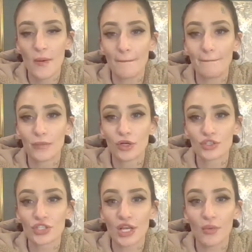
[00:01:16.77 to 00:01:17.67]

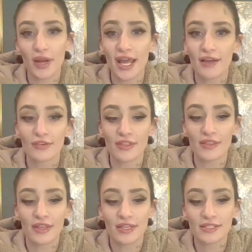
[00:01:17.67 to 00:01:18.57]
merging whatever
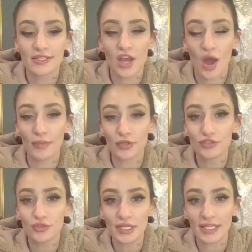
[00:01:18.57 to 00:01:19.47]
this
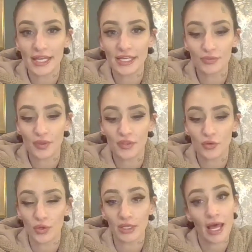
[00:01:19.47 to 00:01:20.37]
opportunity is with
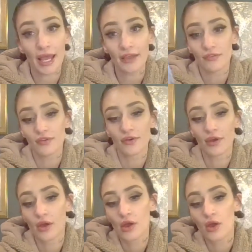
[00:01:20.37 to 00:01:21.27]
your life.
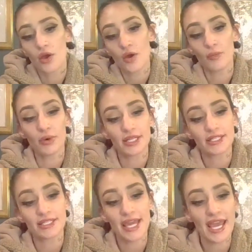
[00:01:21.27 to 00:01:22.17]
But it
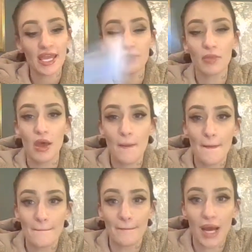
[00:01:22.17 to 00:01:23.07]
came
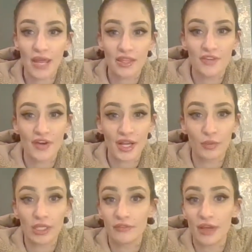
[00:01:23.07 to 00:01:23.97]
by the divine
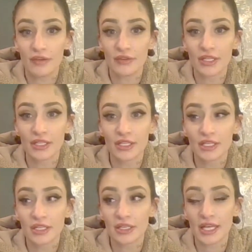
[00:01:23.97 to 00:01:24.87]
will of heaven
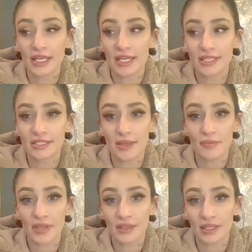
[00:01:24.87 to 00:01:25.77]
like it's
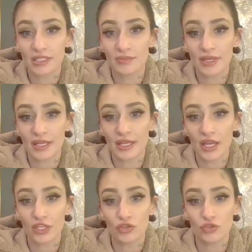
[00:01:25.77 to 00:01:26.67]
something that's been a
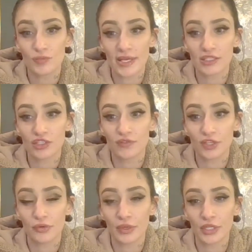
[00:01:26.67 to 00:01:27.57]
huge message for
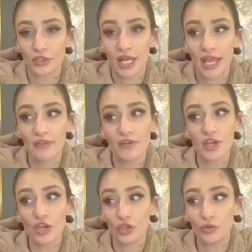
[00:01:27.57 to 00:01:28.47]
you in your life.
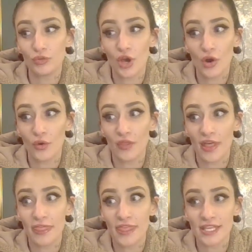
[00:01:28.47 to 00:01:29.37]
You know that
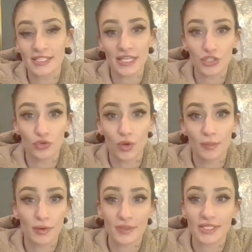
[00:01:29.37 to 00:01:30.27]
this is your
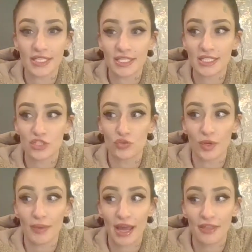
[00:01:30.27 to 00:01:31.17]
purpose, this is your
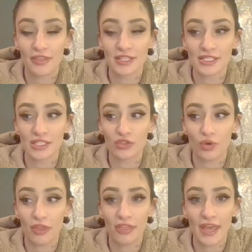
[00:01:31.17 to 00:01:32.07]
path, this is your
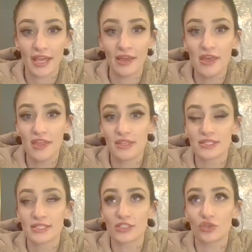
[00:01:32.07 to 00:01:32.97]
thing,
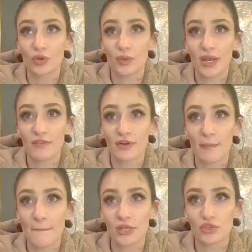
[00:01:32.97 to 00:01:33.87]
this is your whatever,
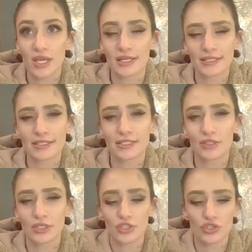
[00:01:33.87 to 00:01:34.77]
but you can't
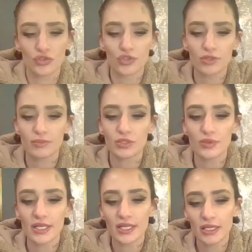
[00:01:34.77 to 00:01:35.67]
necessarily choose
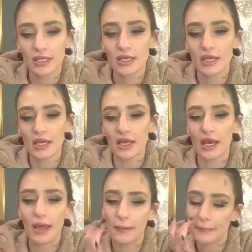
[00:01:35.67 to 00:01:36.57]
between.
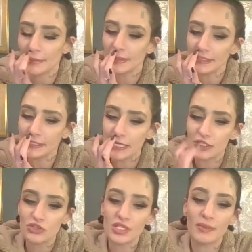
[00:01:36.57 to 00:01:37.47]
Maybe it's not
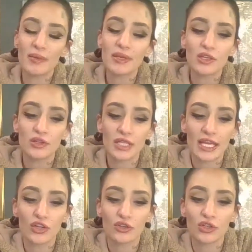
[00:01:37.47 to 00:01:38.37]
choosing. Maybe you like
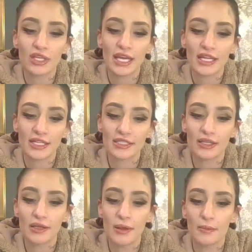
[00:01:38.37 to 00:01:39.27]
you're looking at it as a
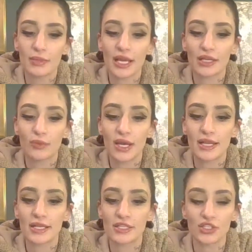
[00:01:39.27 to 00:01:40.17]
black and white
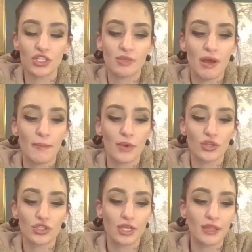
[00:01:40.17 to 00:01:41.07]
and it's just about
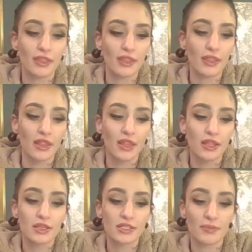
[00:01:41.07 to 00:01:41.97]
merging
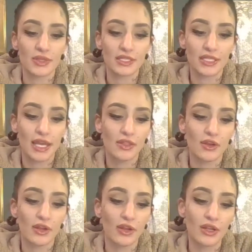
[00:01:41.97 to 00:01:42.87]
something
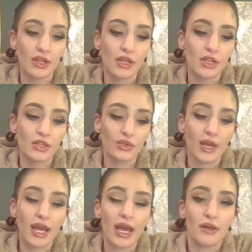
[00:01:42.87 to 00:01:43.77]
together. You
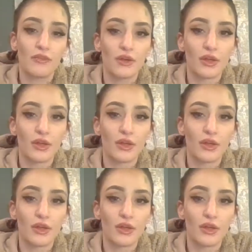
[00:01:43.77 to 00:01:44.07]
have